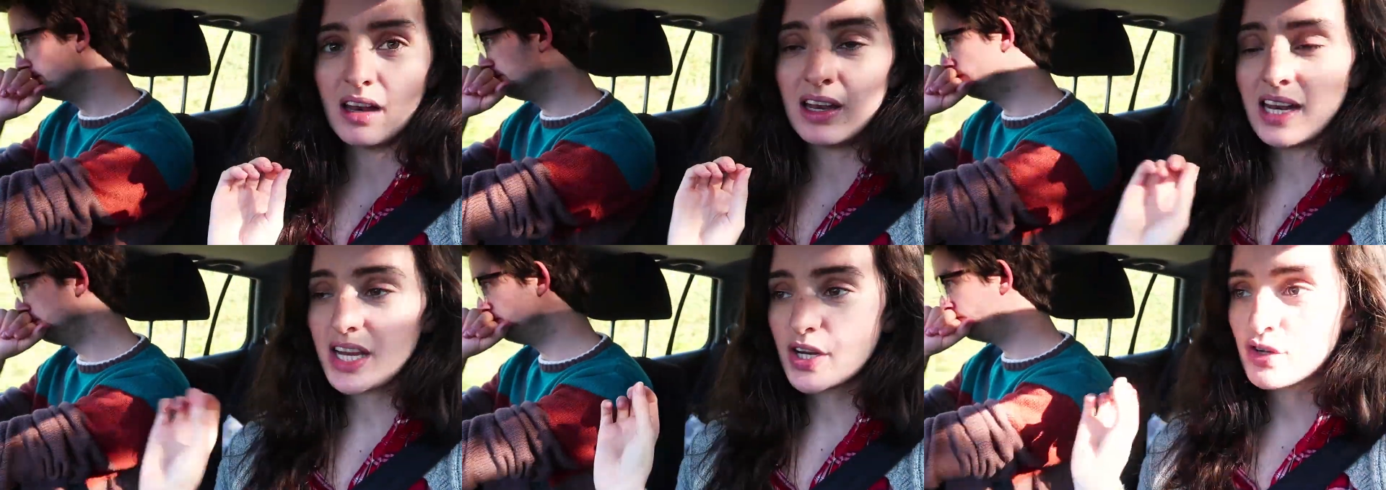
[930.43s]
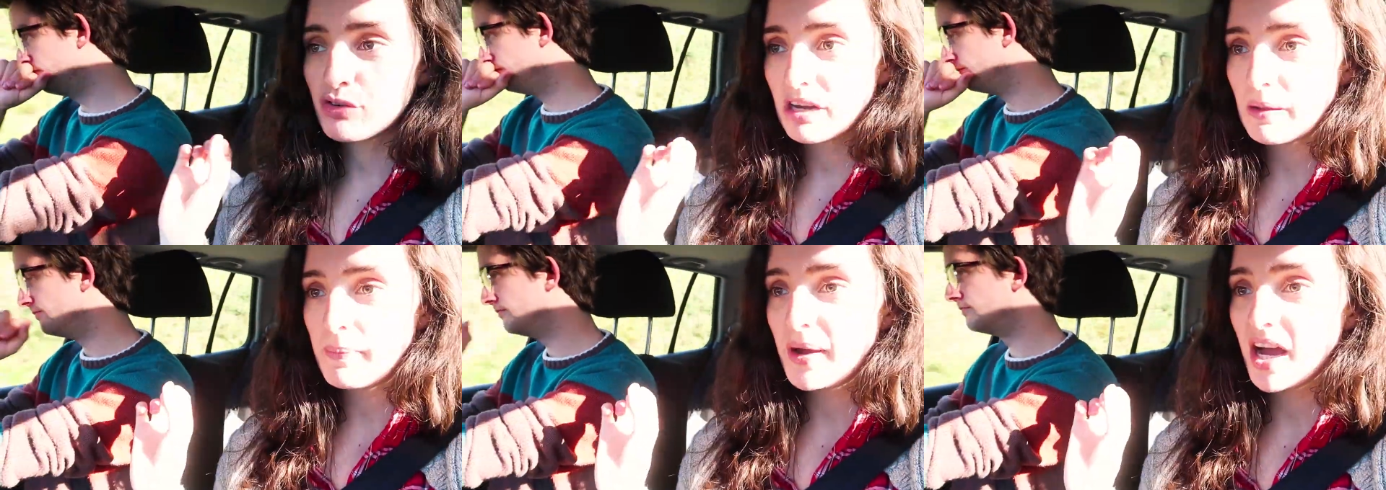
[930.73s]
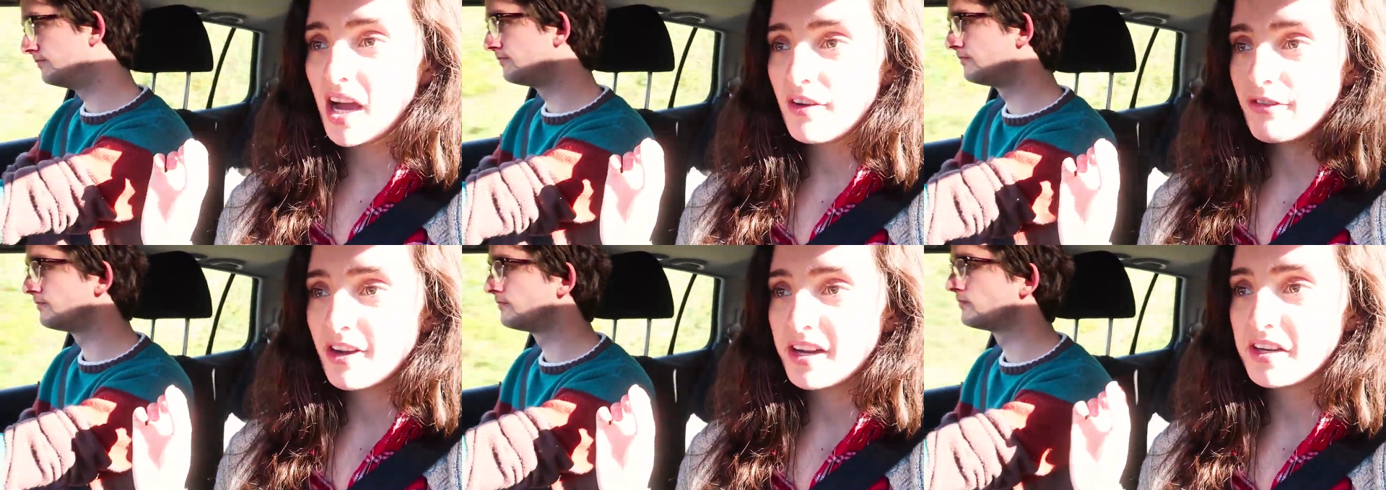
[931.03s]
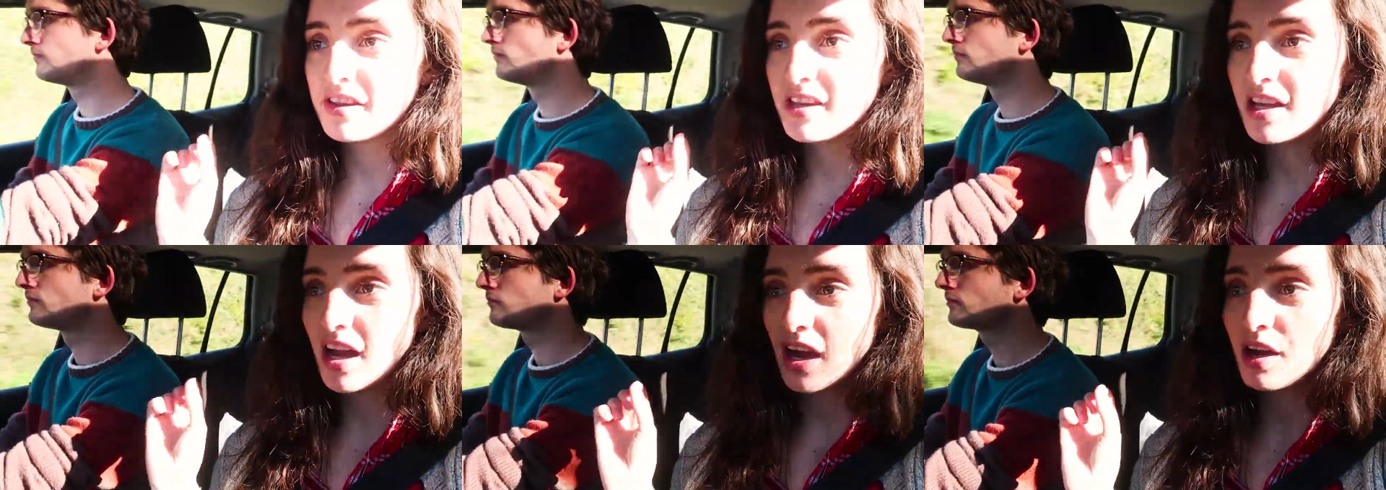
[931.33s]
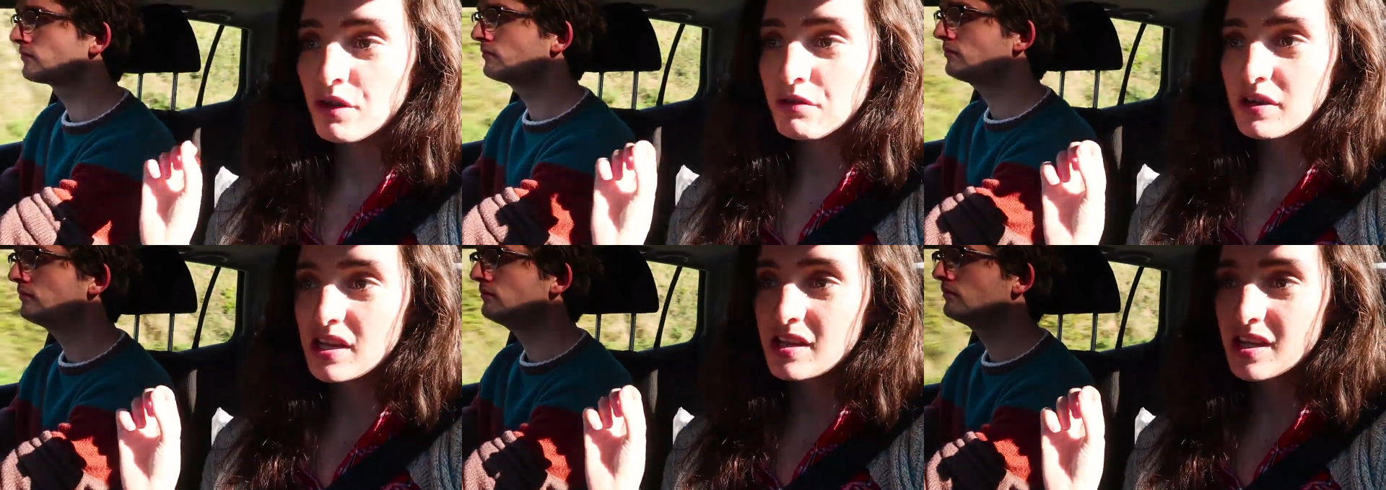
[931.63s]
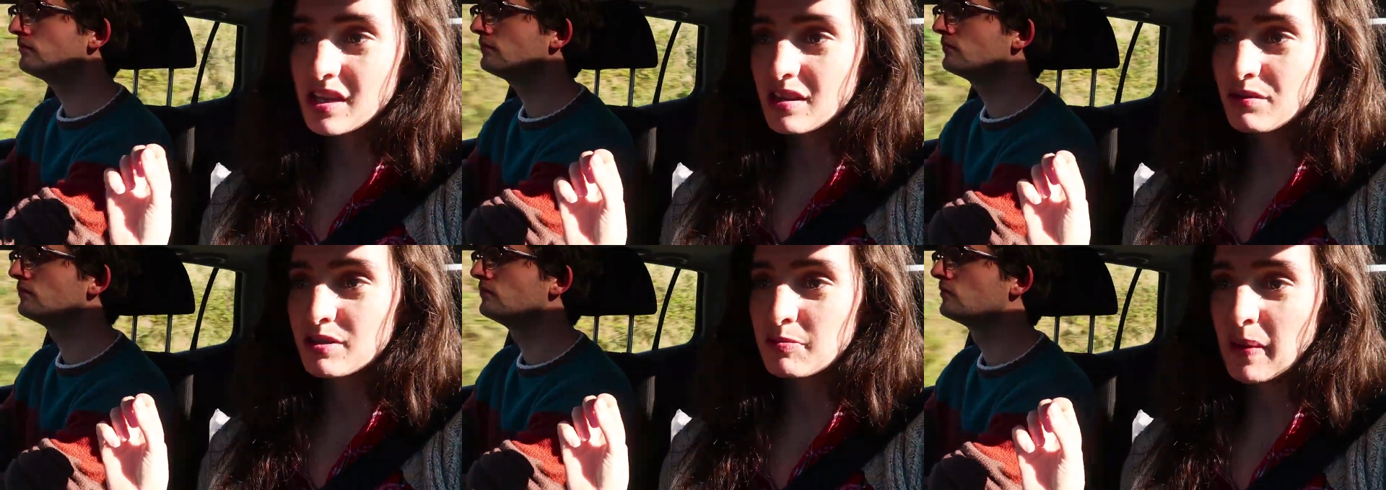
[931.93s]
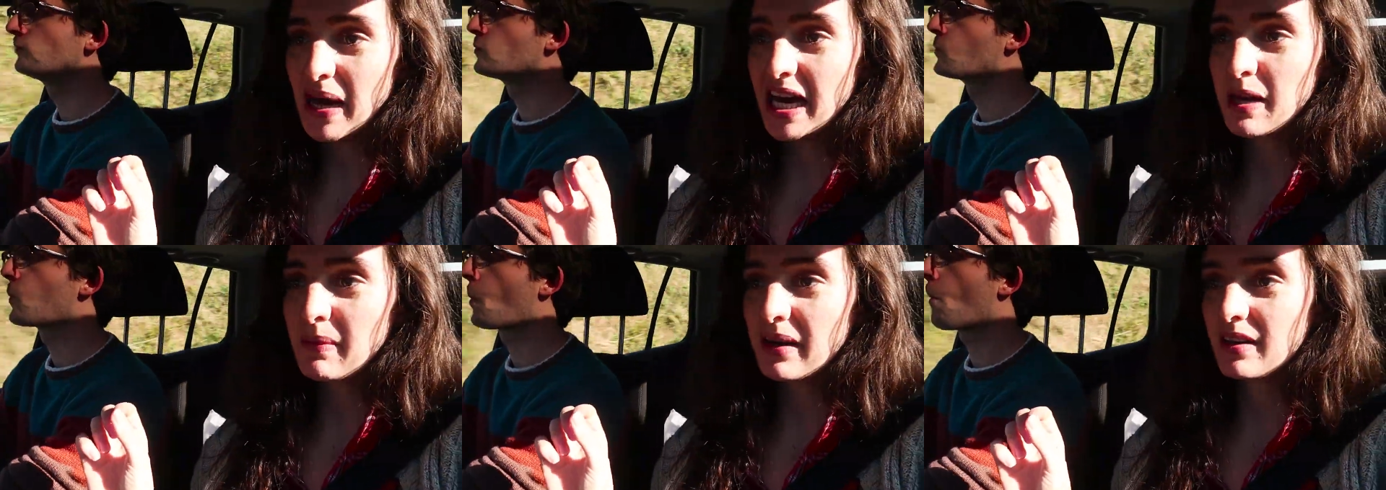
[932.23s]
Speaker 1: literally perfect. The only thing that was
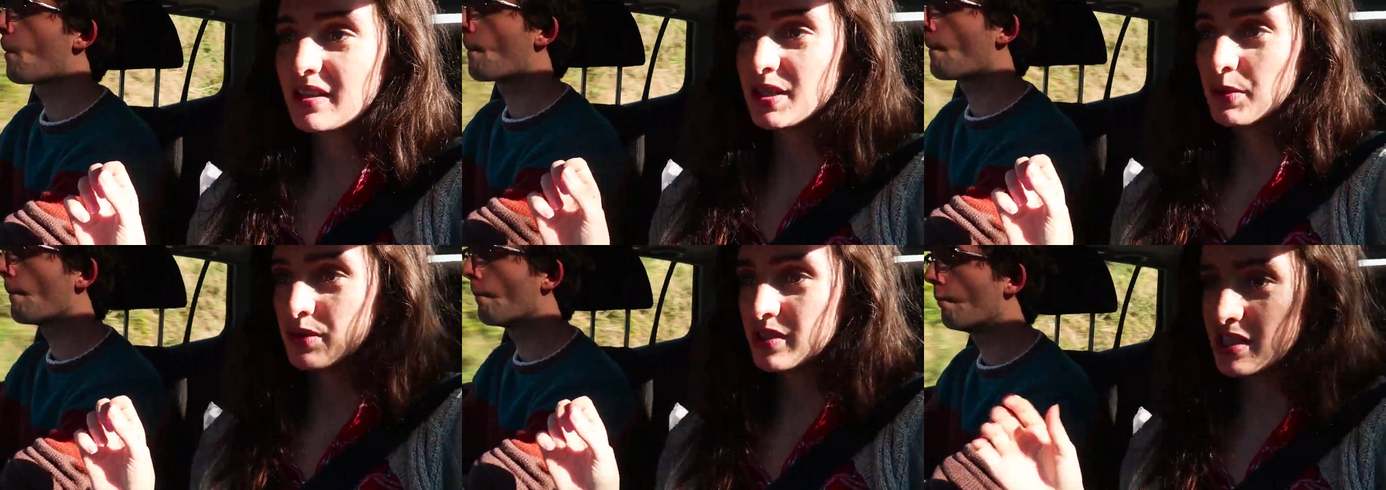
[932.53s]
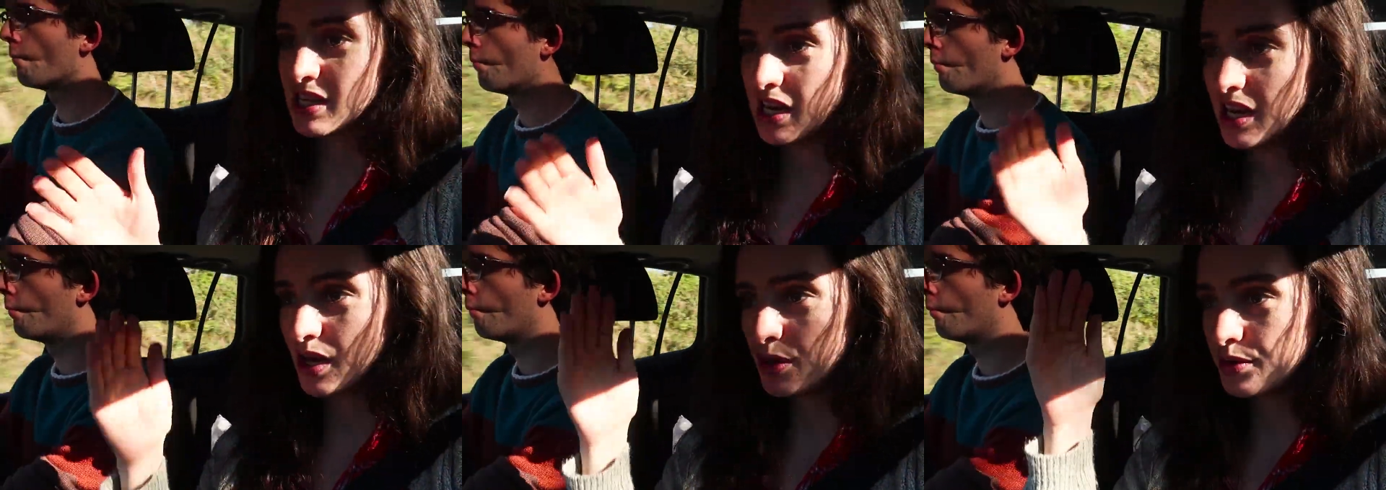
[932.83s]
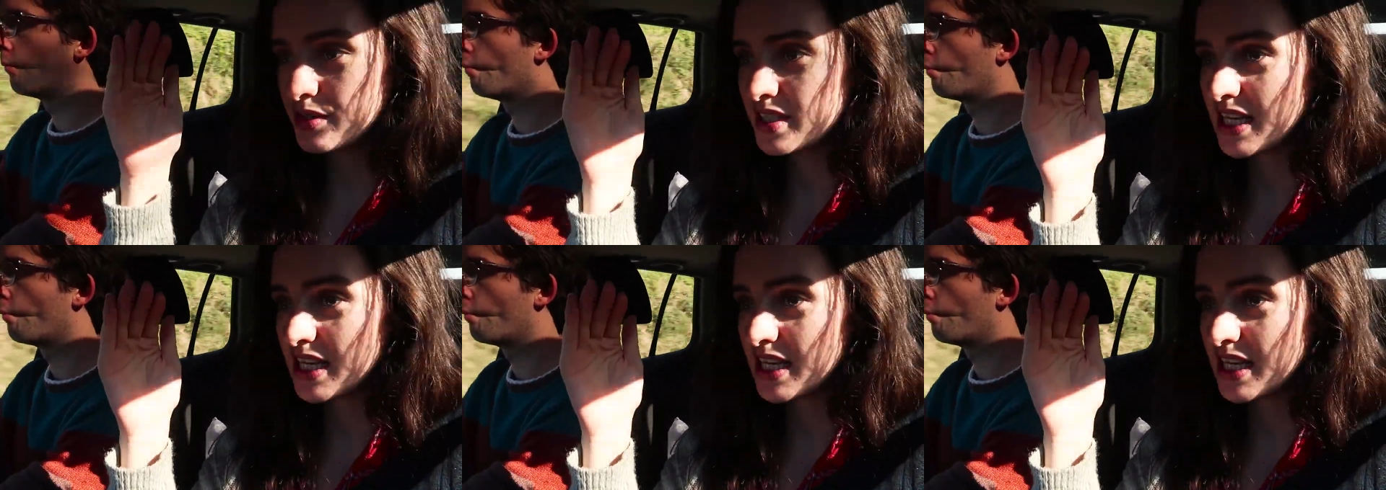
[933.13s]
bad about it was the low